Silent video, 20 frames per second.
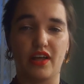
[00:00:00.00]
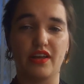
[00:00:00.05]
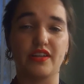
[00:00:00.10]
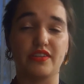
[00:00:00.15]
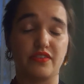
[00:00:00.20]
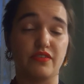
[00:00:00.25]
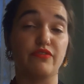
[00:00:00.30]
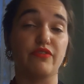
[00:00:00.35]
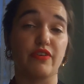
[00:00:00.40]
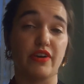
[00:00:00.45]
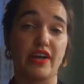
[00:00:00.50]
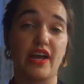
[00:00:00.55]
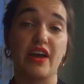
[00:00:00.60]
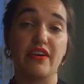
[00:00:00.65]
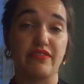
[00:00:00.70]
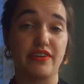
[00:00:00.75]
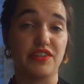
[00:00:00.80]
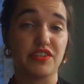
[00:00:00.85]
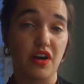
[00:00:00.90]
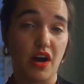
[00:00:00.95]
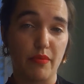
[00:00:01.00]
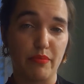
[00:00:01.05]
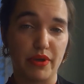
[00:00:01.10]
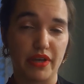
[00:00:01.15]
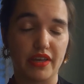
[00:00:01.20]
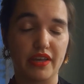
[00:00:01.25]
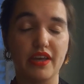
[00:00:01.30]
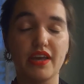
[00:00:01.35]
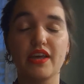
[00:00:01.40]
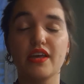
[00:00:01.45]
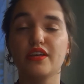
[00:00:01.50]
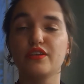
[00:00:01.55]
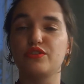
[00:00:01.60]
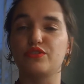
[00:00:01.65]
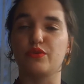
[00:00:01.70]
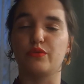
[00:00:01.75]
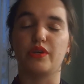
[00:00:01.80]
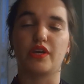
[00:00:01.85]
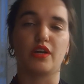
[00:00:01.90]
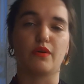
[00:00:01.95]
It's a very heavy topic,
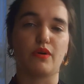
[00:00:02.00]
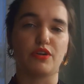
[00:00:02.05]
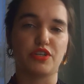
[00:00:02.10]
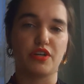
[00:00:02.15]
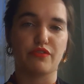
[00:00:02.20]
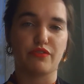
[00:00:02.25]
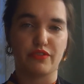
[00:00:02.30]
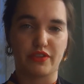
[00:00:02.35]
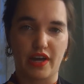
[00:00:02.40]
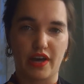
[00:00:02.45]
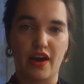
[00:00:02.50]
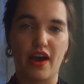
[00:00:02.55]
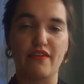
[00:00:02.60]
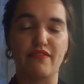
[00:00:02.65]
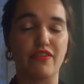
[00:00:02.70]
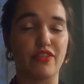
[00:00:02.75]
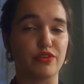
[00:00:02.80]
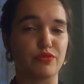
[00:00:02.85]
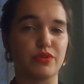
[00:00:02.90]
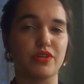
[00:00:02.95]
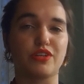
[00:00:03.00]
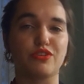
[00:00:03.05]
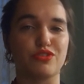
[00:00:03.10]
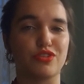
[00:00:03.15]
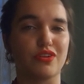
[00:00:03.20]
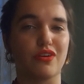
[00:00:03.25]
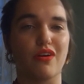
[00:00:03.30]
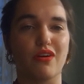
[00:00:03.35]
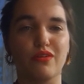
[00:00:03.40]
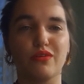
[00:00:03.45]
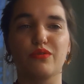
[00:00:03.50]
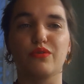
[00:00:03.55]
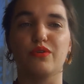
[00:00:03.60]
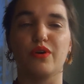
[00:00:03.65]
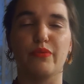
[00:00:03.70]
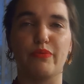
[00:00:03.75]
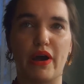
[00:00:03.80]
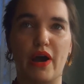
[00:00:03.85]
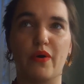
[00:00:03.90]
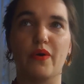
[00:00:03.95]
so we gotta watch out for that. I found this really interesting article
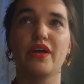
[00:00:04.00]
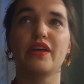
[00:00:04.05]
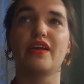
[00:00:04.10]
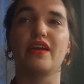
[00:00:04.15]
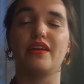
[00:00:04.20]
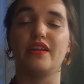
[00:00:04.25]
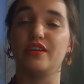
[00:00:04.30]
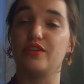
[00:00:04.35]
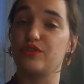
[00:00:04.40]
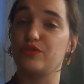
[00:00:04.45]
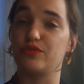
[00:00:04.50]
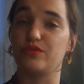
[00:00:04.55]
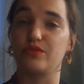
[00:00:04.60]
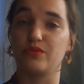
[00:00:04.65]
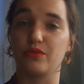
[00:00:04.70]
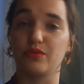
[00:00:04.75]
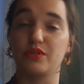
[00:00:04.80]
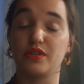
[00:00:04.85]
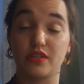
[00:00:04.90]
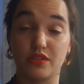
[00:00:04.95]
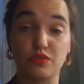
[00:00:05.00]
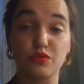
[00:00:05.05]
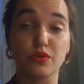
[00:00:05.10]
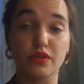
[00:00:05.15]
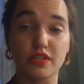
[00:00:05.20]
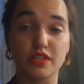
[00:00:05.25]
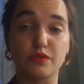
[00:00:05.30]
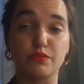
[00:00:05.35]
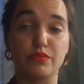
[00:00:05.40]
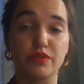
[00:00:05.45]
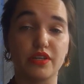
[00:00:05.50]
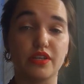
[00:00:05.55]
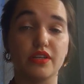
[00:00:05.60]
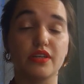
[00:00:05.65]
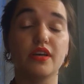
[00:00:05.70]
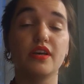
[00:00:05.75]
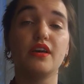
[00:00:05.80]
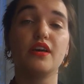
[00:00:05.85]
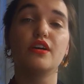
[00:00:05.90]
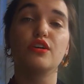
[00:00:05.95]
about can historians
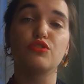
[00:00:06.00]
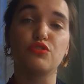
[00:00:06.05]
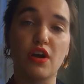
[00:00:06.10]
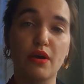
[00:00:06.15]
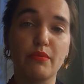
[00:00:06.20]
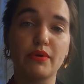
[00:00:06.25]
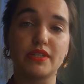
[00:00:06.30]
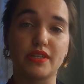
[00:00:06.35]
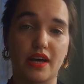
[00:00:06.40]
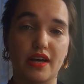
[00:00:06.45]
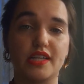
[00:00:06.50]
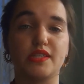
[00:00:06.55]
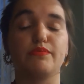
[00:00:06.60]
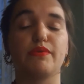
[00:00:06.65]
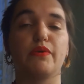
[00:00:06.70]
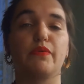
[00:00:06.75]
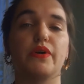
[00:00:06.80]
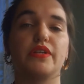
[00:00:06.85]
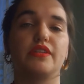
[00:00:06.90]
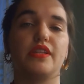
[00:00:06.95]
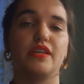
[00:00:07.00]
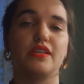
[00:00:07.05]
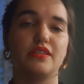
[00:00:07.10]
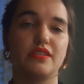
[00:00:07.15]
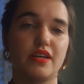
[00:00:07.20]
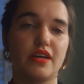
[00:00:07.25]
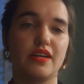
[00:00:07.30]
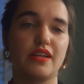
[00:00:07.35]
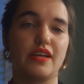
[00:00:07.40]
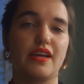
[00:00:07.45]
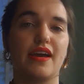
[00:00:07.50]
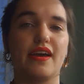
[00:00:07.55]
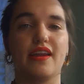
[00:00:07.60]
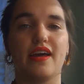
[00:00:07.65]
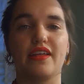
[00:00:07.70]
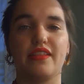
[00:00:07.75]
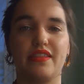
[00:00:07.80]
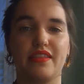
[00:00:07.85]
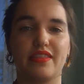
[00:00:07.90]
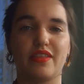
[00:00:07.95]
be traumatized by what they study, and
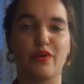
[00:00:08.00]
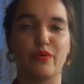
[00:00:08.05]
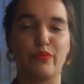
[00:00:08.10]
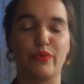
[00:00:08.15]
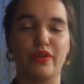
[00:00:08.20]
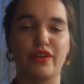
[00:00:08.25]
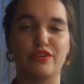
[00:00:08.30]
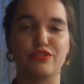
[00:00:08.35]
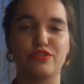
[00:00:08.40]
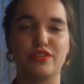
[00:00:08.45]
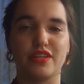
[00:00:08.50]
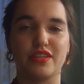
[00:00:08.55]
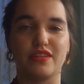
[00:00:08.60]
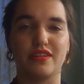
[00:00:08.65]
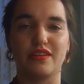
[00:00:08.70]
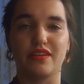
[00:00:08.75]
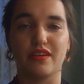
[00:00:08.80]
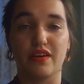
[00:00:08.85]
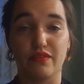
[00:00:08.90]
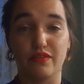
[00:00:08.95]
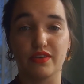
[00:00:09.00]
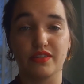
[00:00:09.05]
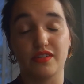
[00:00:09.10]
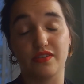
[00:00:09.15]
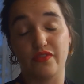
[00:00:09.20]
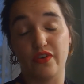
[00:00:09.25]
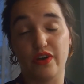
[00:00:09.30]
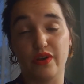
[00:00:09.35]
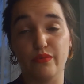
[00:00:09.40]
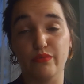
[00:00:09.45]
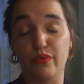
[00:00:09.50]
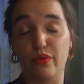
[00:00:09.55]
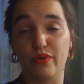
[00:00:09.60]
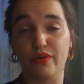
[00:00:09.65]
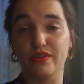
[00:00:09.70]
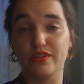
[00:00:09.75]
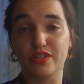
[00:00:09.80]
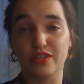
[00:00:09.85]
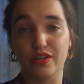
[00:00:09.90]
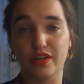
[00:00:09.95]
I think that would be an interesting thing to cover because it's very
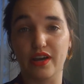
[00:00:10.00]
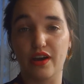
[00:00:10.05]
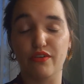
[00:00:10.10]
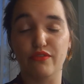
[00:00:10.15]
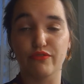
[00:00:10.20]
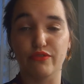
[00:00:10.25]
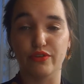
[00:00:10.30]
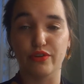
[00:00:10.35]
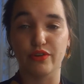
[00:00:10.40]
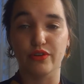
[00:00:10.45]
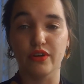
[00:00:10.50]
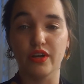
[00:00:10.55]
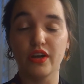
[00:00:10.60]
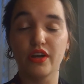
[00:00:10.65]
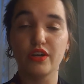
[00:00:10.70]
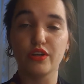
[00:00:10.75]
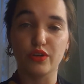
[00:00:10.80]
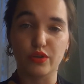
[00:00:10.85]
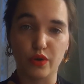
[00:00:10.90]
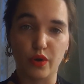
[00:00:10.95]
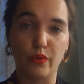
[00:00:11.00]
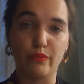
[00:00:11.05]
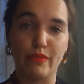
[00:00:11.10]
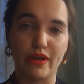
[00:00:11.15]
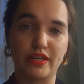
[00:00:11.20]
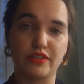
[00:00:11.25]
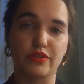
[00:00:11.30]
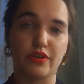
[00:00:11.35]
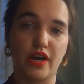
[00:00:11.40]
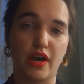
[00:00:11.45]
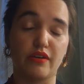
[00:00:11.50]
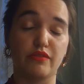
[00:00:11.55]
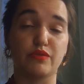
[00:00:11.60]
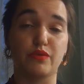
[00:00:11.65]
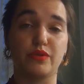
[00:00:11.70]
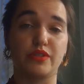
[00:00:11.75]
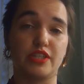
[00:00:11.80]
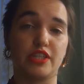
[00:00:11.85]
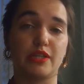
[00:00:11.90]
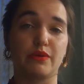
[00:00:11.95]
important to look out for your own mental health
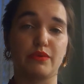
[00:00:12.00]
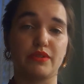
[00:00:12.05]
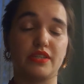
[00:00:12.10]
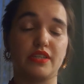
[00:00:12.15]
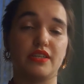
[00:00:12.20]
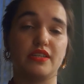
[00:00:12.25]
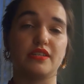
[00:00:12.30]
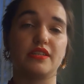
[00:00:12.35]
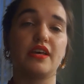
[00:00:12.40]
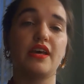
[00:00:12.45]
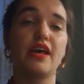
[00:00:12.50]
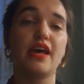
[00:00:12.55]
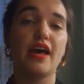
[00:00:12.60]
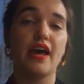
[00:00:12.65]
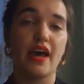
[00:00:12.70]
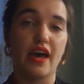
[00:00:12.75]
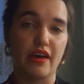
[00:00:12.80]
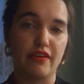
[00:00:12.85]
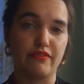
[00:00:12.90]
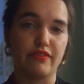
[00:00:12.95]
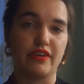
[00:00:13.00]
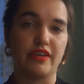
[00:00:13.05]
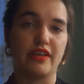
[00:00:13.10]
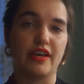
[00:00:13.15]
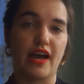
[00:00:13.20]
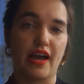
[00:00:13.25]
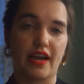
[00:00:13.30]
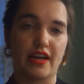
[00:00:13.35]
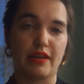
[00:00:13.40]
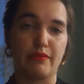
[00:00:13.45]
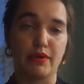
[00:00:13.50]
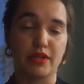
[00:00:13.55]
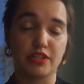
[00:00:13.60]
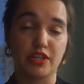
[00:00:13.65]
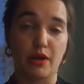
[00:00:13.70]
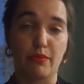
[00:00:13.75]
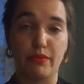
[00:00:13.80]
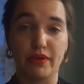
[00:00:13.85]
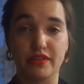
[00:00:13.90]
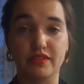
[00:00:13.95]
when dealing with these heavy academic
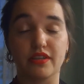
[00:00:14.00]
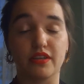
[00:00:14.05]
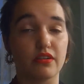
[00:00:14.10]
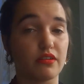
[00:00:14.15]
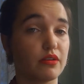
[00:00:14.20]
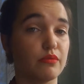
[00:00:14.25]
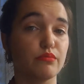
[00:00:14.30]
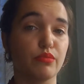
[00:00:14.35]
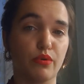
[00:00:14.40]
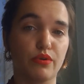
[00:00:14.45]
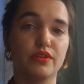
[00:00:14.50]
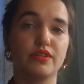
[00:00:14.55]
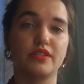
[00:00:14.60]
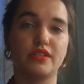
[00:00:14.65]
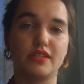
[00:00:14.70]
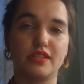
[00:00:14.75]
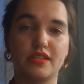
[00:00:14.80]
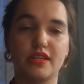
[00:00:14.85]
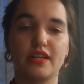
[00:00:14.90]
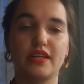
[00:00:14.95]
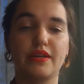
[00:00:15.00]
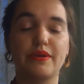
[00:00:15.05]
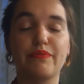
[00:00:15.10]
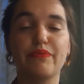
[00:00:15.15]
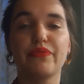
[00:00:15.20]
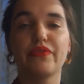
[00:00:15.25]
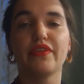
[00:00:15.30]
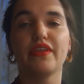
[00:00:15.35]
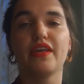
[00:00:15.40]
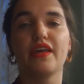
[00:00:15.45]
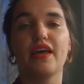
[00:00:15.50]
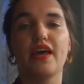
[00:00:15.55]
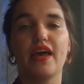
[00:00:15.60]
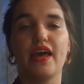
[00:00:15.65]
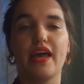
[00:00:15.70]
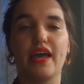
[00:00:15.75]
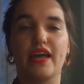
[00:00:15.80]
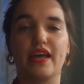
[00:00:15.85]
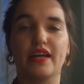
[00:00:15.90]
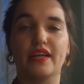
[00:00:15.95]
topics that are important to study.
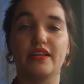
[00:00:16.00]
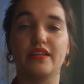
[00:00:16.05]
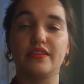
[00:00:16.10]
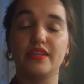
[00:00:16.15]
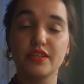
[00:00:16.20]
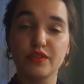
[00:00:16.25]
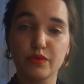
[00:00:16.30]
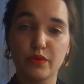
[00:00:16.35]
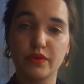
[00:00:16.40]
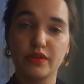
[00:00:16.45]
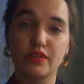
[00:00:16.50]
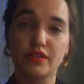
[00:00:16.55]
And this